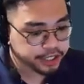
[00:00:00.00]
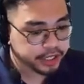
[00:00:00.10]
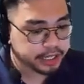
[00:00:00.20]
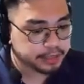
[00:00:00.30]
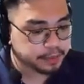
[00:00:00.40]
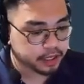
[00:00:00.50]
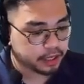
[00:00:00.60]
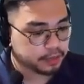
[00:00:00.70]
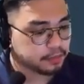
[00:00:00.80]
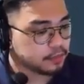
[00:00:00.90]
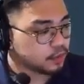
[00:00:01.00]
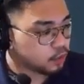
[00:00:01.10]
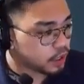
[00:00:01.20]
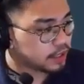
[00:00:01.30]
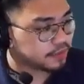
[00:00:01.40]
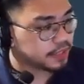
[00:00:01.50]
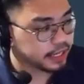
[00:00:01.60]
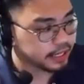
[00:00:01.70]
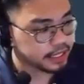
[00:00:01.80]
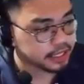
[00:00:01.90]
has become one of the
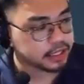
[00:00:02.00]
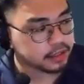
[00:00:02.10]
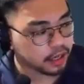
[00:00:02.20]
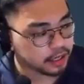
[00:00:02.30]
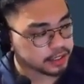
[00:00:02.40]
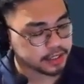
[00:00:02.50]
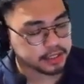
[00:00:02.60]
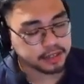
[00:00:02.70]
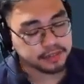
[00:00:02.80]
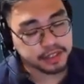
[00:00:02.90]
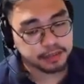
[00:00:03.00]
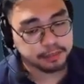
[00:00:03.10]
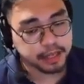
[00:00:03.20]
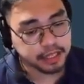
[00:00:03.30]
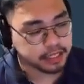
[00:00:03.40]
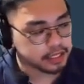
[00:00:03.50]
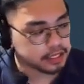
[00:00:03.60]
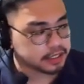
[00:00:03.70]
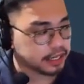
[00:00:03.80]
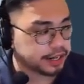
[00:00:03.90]
leading causes of disabilities
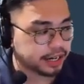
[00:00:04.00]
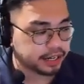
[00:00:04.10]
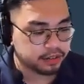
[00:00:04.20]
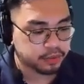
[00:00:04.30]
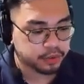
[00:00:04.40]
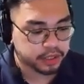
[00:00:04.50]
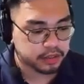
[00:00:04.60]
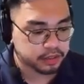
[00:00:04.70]
around the world.